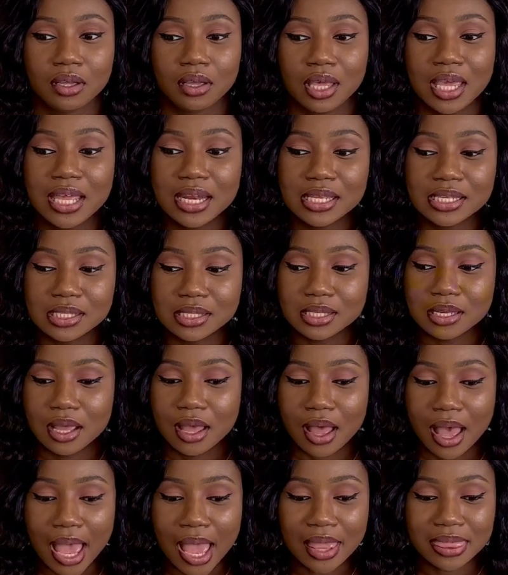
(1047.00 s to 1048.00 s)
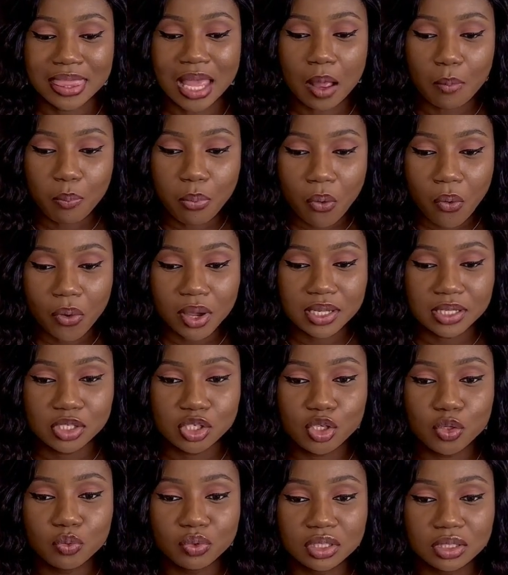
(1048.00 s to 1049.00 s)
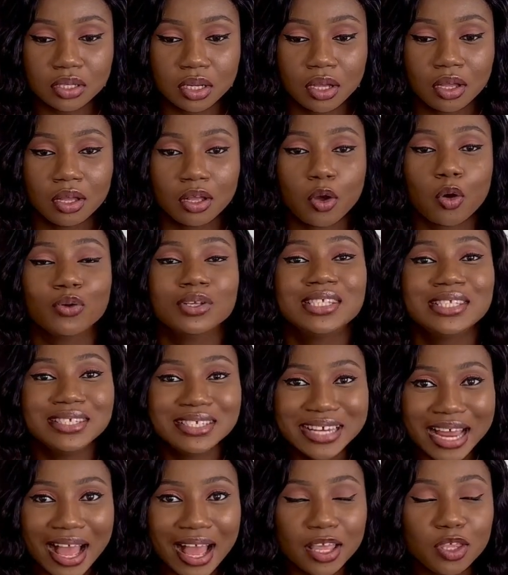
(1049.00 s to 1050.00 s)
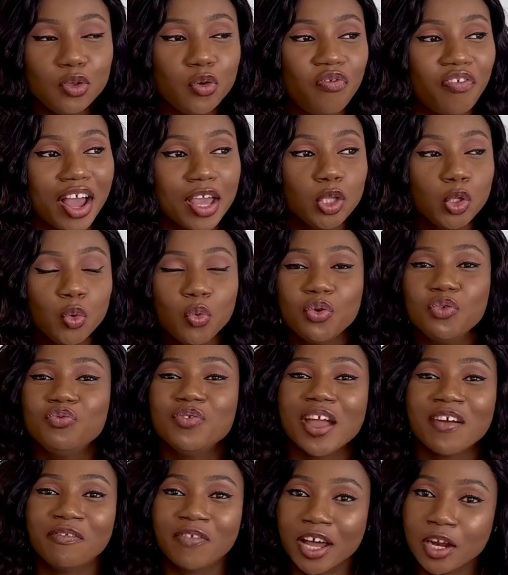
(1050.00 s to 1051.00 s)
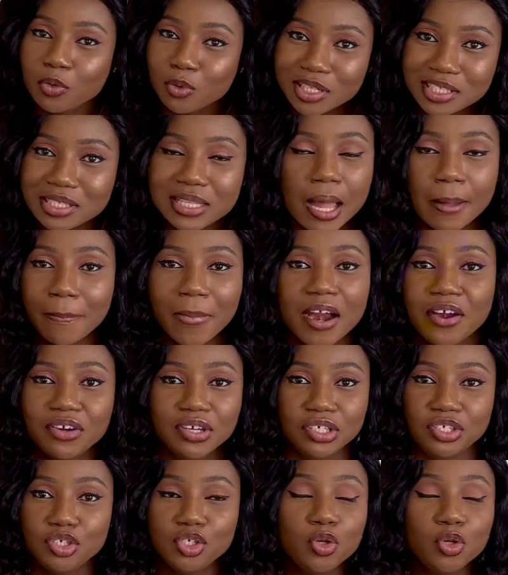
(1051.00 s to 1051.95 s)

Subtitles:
It is at that point you would consider, in fact, you will reevaluate that marriage.